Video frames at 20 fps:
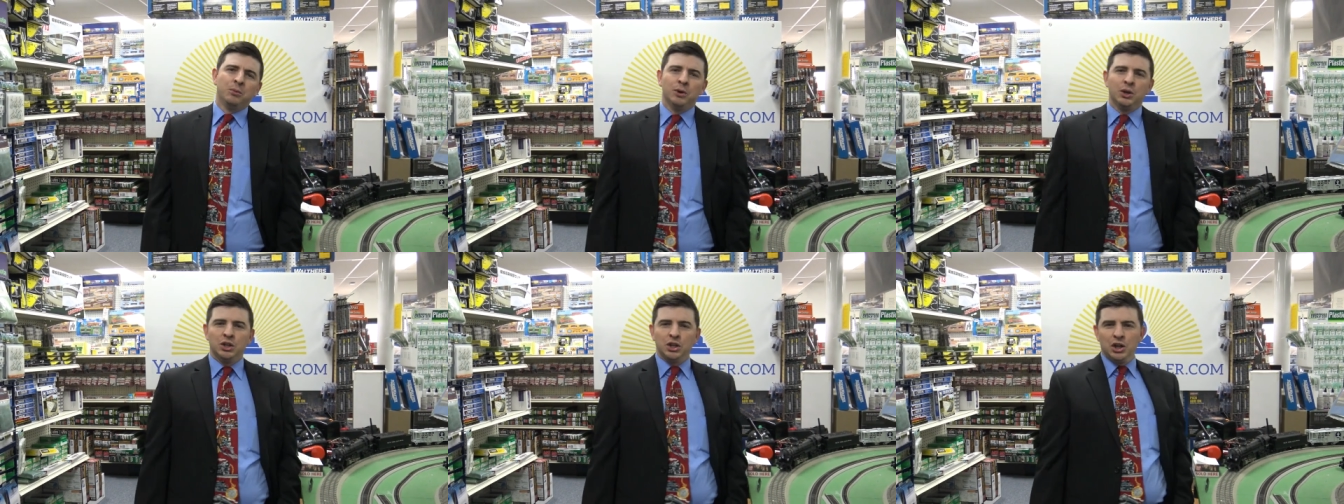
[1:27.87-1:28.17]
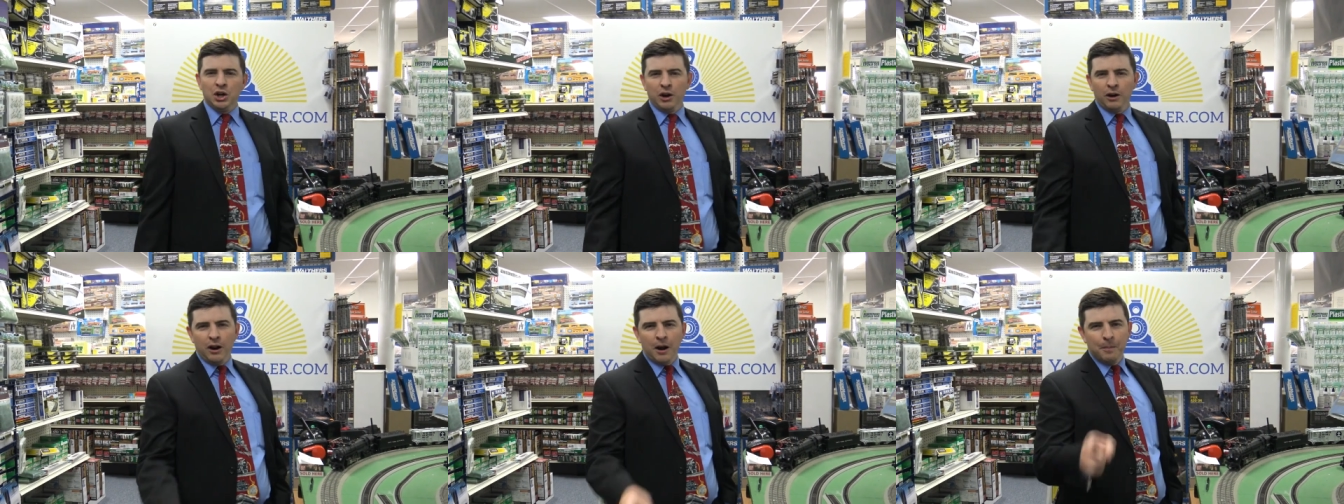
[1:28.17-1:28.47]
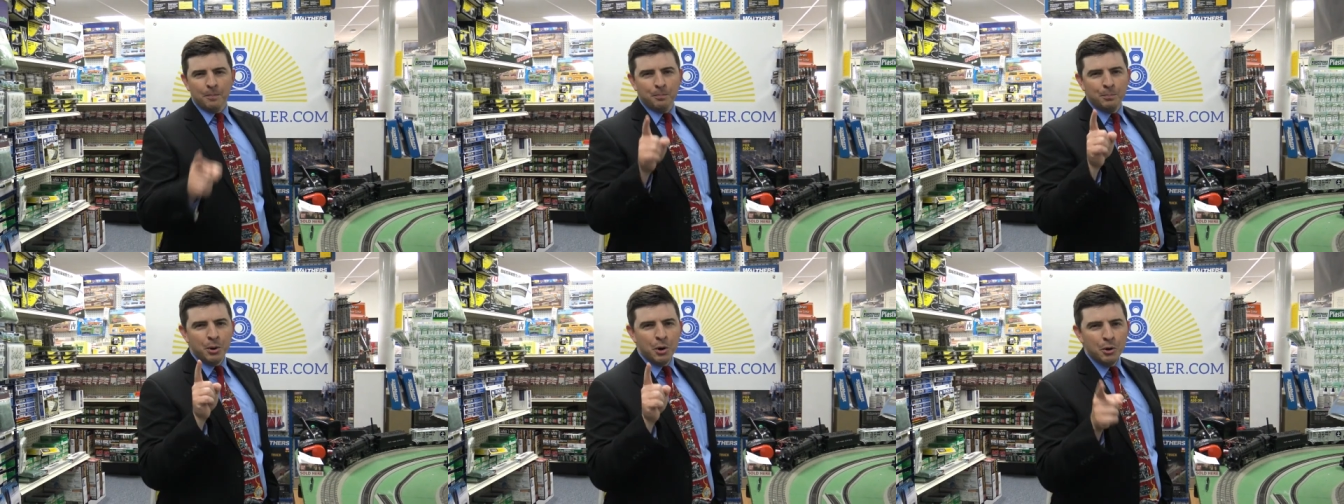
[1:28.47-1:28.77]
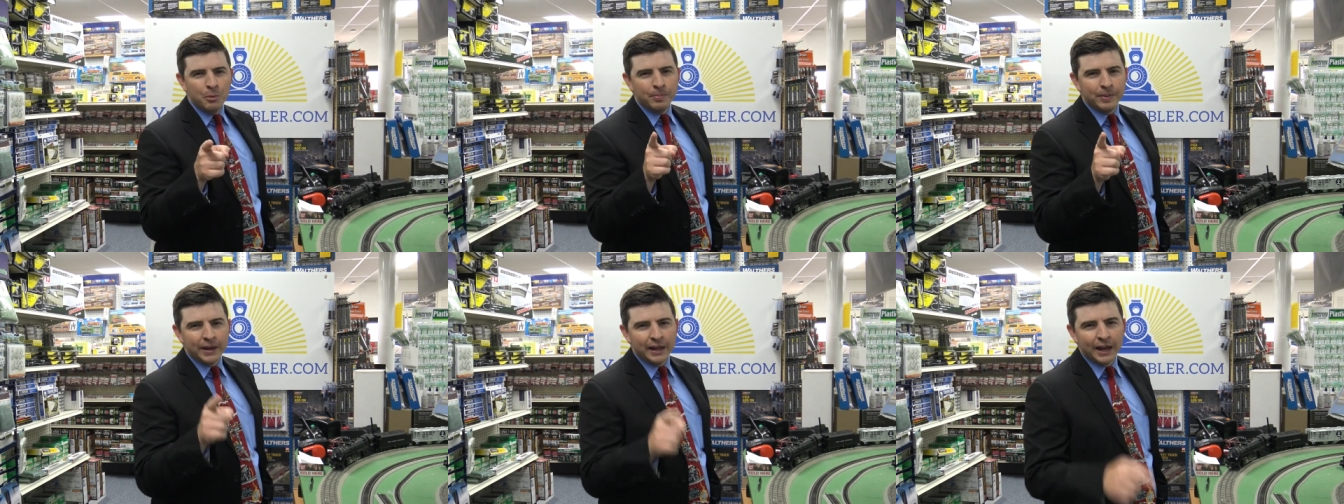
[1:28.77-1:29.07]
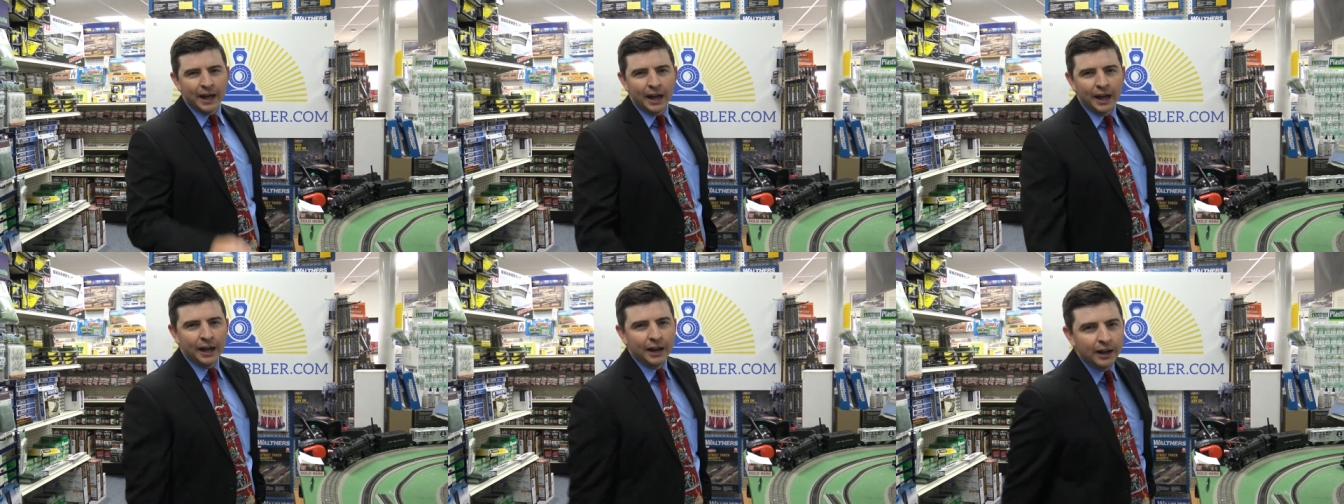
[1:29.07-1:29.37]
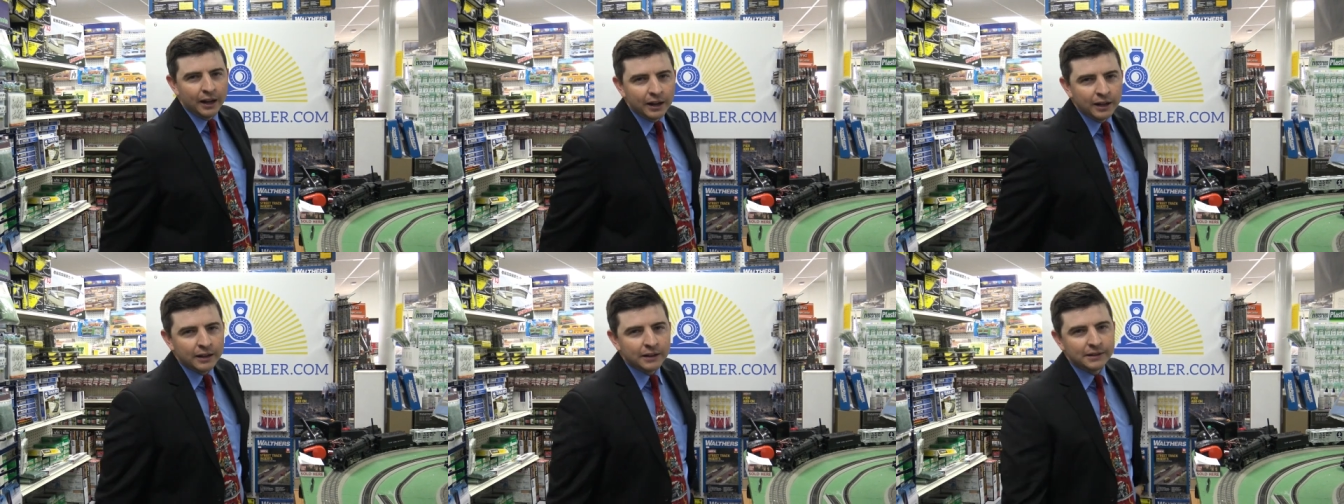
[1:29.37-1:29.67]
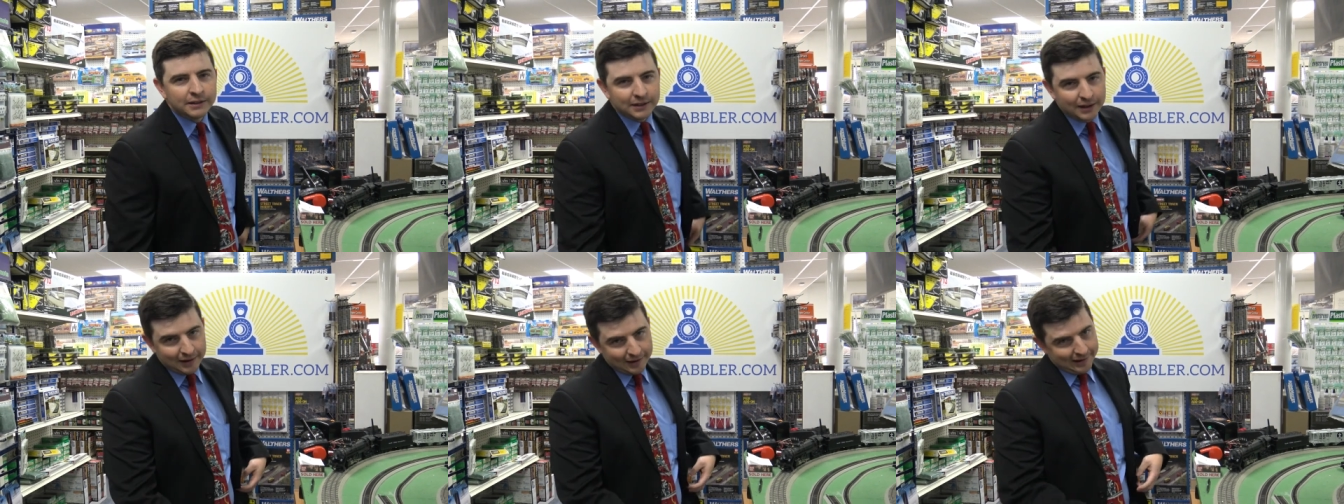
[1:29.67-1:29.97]
Well, you're a poopy head.
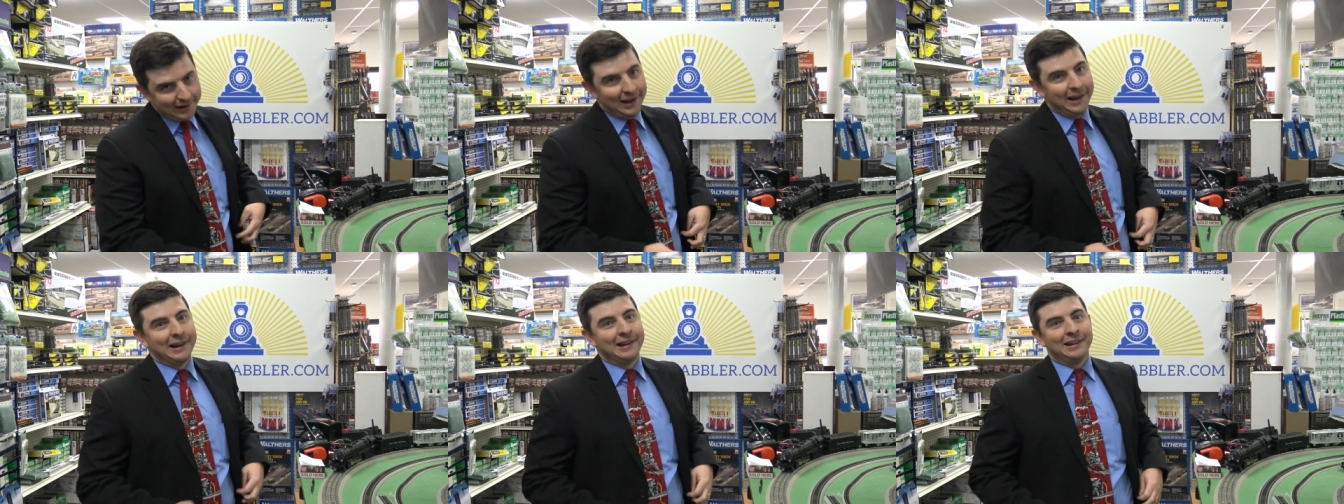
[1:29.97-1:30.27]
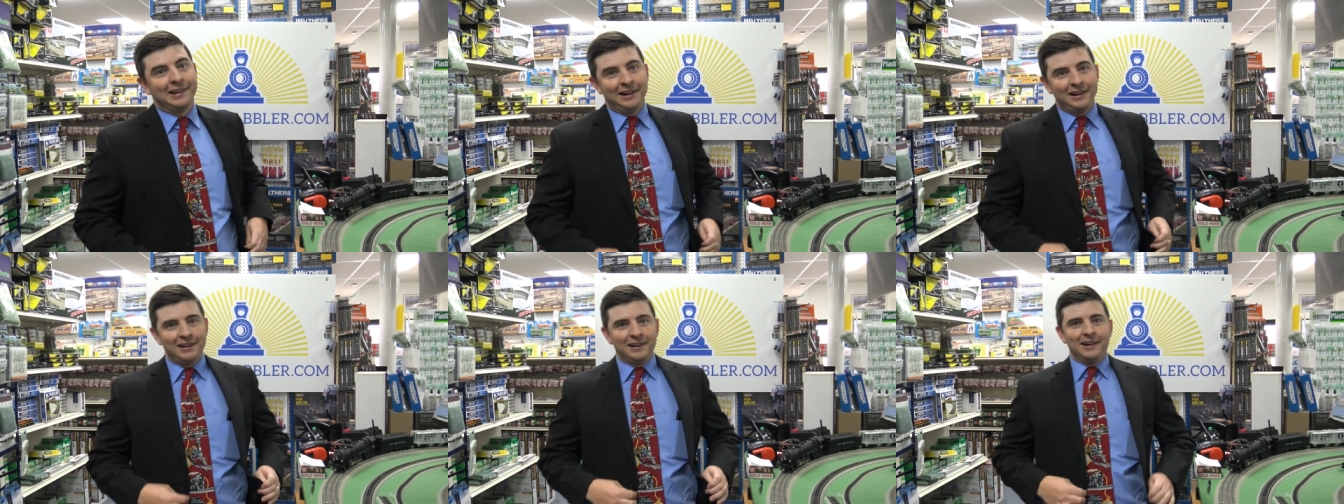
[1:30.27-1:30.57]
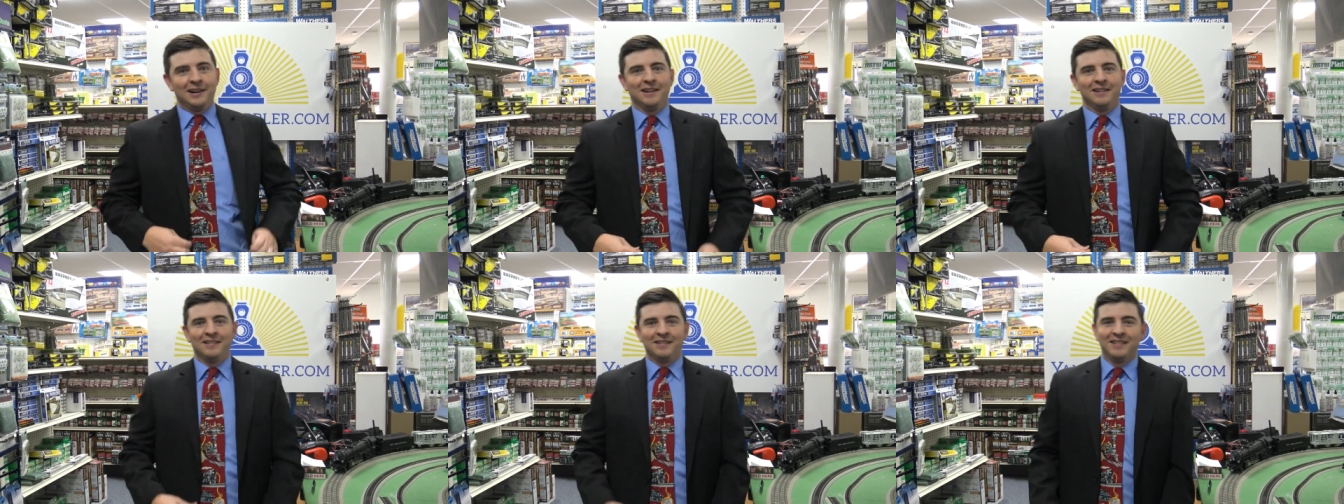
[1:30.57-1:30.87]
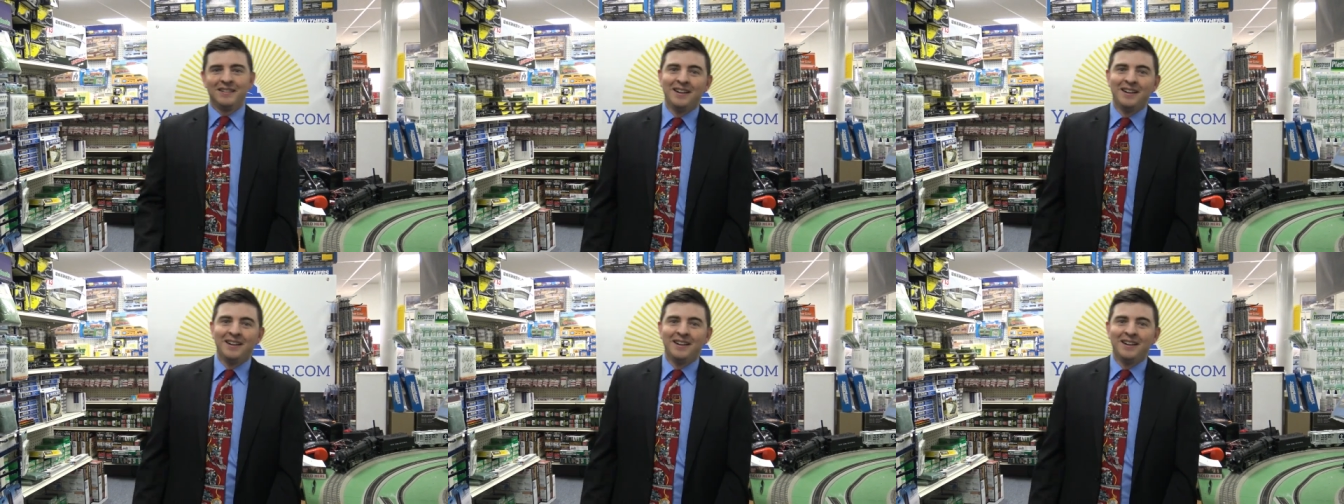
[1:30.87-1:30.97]
So yeah, there you go.